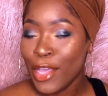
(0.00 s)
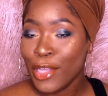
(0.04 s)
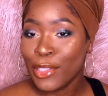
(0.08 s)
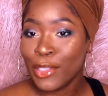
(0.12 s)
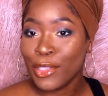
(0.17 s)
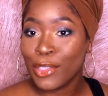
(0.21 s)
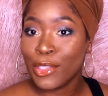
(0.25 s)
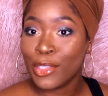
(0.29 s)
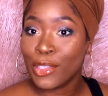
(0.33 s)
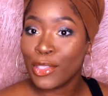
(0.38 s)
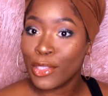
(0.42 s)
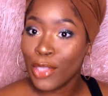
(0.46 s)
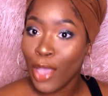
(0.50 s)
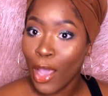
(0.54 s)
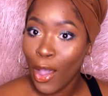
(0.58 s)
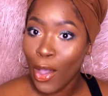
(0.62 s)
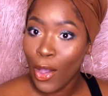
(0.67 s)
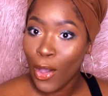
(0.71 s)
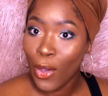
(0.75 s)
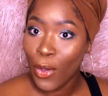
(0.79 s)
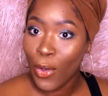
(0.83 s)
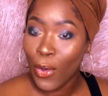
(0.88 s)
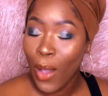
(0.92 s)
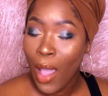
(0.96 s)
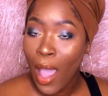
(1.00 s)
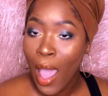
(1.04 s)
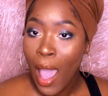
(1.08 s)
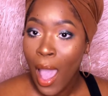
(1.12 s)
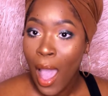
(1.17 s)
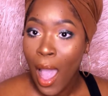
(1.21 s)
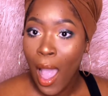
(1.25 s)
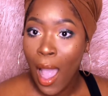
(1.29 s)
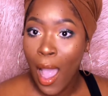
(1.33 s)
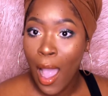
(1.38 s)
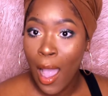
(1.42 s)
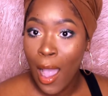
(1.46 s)
So
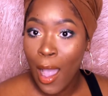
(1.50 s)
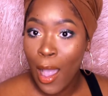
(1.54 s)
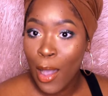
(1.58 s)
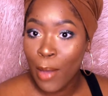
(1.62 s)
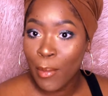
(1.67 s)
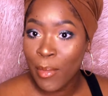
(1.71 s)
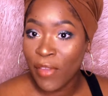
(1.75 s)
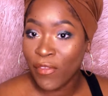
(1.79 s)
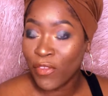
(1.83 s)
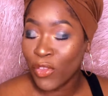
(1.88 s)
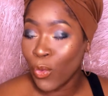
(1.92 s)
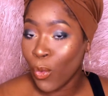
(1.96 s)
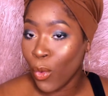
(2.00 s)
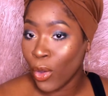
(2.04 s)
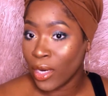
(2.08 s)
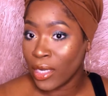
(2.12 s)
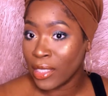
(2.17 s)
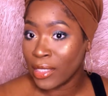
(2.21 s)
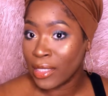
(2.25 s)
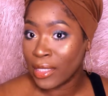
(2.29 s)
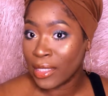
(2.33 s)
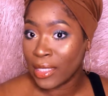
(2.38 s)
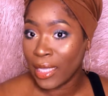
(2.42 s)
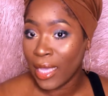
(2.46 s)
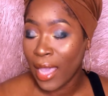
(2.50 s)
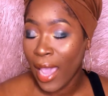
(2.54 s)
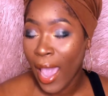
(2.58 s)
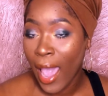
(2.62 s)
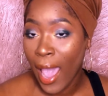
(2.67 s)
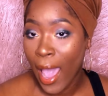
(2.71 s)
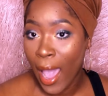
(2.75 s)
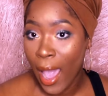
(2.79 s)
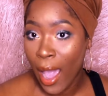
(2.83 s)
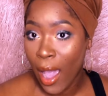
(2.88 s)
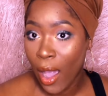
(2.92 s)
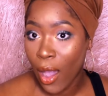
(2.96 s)
if you want to see
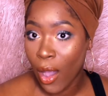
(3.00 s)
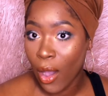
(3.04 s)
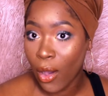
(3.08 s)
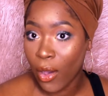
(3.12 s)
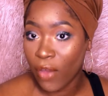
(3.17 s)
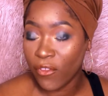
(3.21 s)
how,